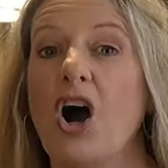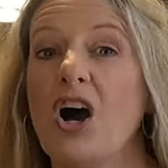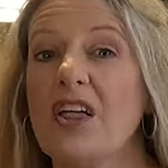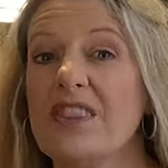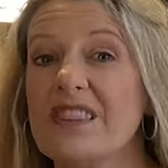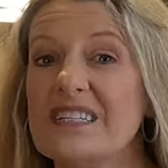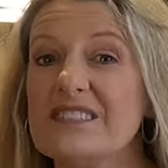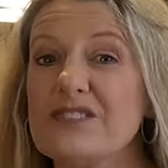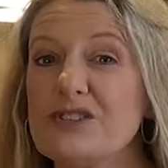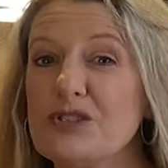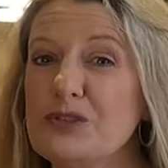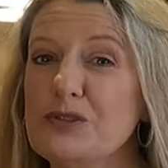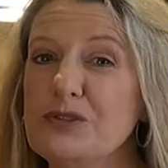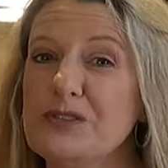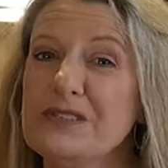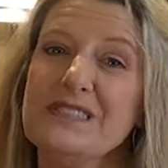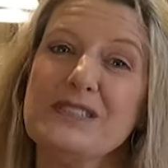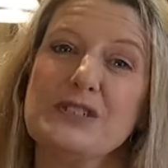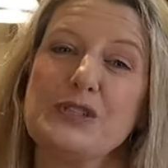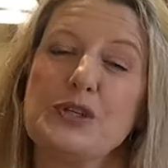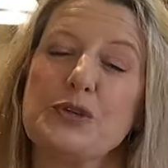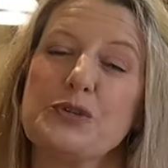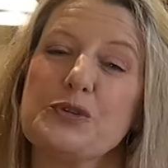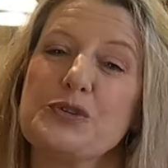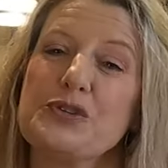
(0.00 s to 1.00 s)
On this Two
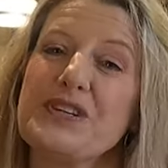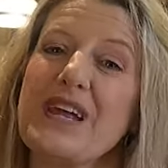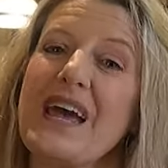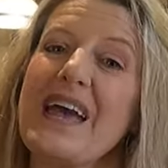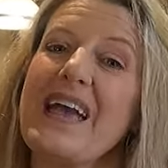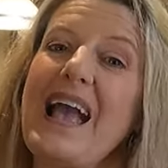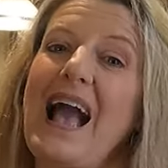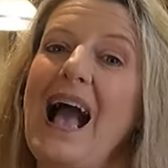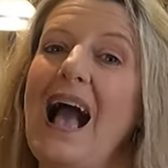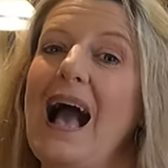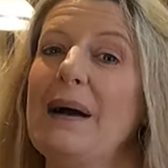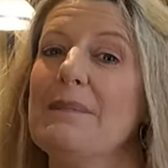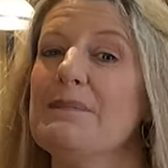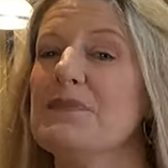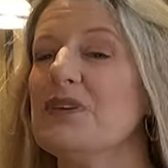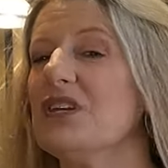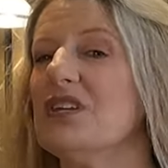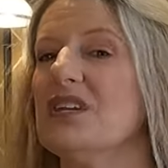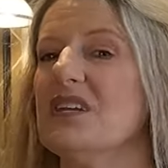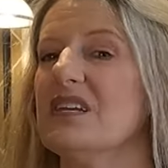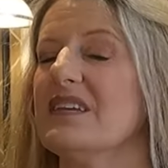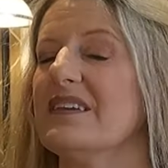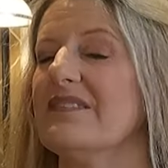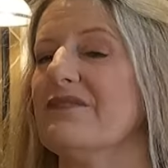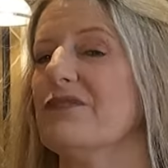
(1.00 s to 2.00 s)
Cent Tuesday, I'm
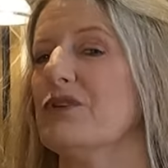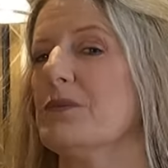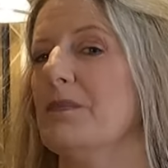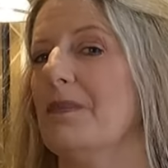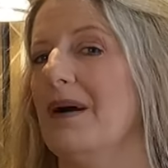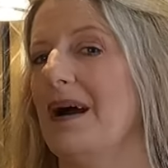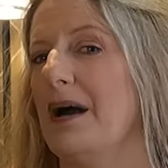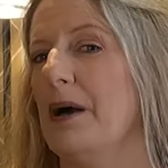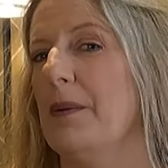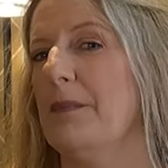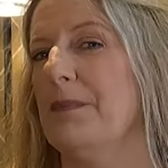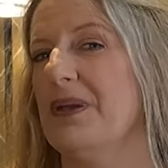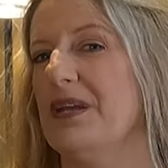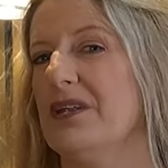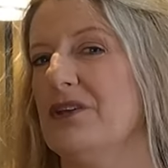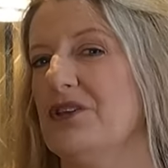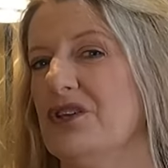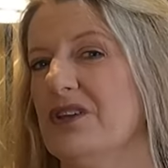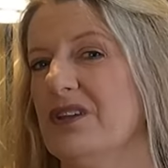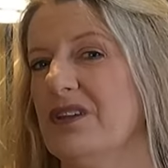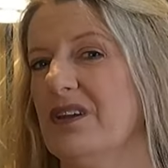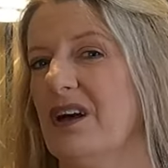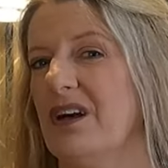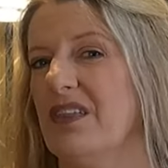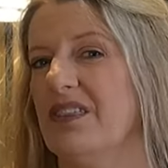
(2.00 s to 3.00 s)
going to give you my
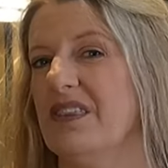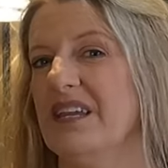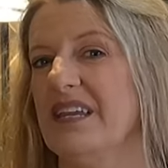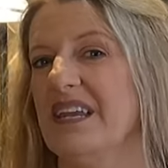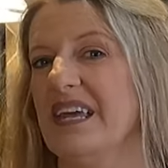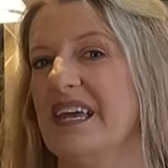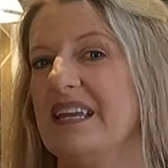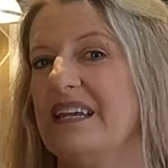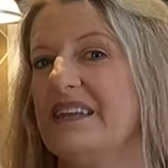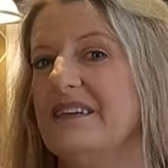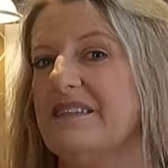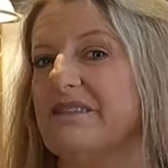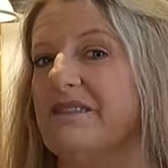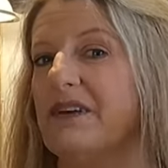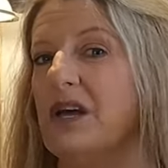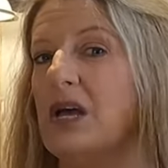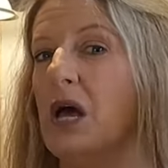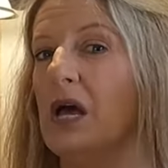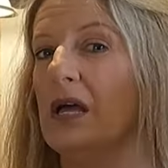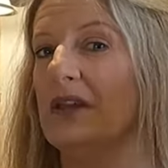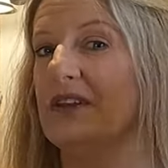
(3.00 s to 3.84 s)
opinion on the Native